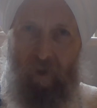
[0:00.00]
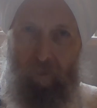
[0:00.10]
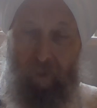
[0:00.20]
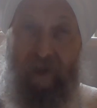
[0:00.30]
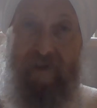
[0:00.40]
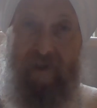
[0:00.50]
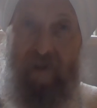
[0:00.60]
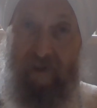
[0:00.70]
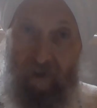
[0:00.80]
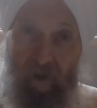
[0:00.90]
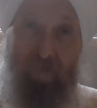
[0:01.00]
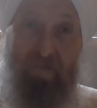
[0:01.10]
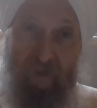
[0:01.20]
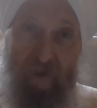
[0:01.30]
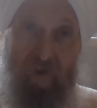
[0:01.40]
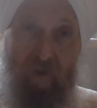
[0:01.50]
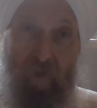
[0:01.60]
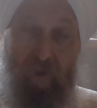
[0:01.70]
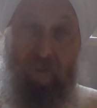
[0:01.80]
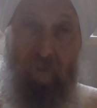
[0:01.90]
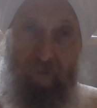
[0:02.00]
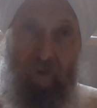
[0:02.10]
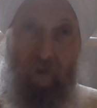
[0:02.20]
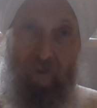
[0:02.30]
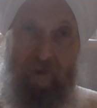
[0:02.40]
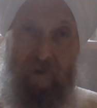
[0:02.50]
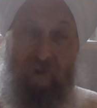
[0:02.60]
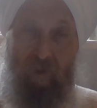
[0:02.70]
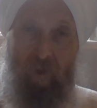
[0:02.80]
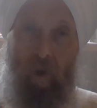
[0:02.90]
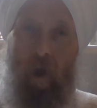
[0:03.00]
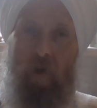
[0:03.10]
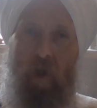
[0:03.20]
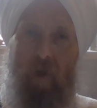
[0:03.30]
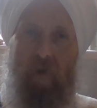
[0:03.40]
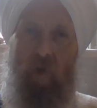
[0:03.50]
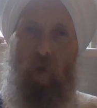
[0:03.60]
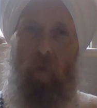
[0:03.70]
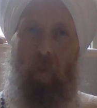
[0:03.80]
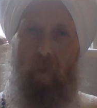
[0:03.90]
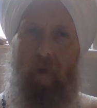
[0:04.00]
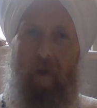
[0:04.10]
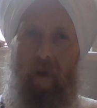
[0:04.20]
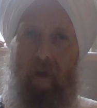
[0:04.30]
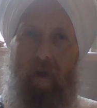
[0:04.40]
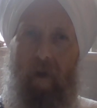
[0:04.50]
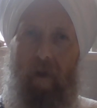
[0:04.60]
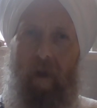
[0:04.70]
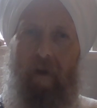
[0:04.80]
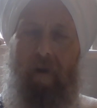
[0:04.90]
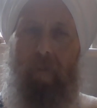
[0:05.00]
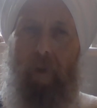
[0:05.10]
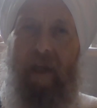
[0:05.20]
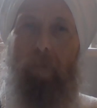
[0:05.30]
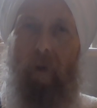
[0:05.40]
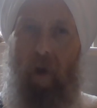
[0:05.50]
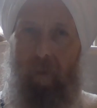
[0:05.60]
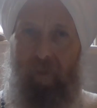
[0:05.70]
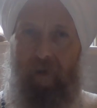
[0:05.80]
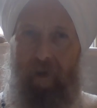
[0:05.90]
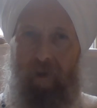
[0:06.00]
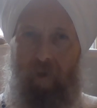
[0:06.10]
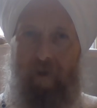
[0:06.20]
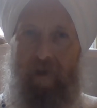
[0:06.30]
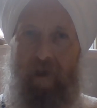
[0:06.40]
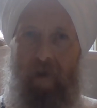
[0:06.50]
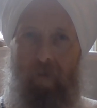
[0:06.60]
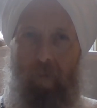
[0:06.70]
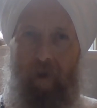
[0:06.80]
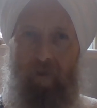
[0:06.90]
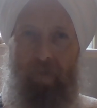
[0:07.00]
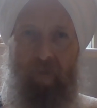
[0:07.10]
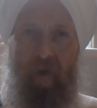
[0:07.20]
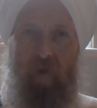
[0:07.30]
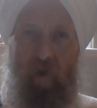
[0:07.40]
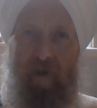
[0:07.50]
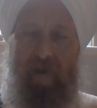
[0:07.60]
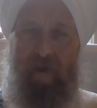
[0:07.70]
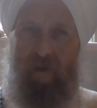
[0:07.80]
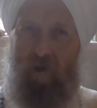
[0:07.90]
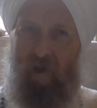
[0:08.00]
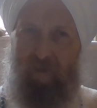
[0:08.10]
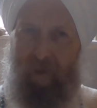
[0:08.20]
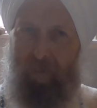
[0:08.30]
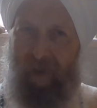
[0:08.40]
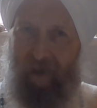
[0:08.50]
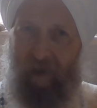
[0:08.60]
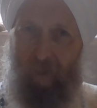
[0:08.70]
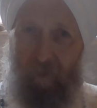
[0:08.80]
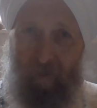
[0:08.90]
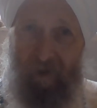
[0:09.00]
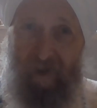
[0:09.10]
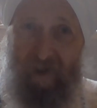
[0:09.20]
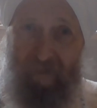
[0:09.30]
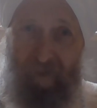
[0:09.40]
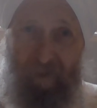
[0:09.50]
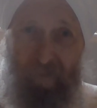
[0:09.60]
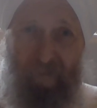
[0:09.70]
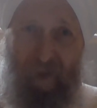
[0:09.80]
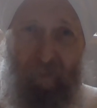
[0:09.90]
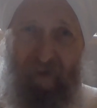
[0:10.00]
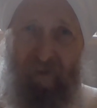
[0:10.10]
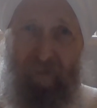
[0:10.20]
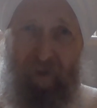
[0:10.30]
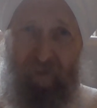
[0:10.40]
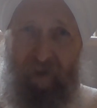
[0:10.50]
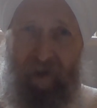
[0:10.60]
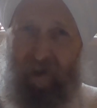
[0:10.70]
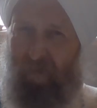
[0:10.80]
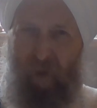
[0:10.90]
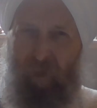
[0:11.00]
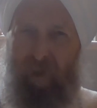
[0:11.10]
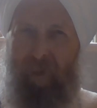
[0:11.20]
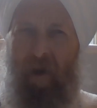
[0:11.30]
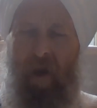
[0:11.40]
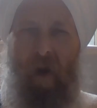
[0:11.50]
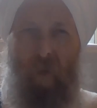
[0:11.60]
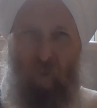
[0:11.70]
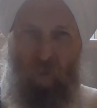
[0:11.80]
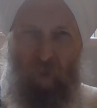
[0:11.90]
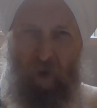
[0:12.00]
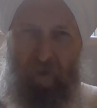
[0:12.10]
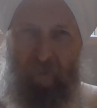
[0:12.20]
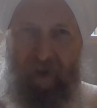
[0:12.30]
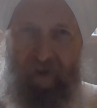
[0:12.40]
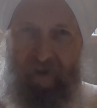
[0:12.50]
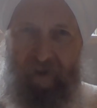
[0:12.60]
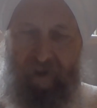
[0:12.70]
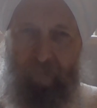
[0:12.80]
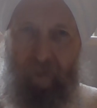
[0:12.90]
blessed and said, "Yeah, this is cool. This is cool." So there's not a complete monopoly. Yogiji didn't quite trust us to just be making up kriyas. That wouldn't have been a good idea. That would have been a very bad idea.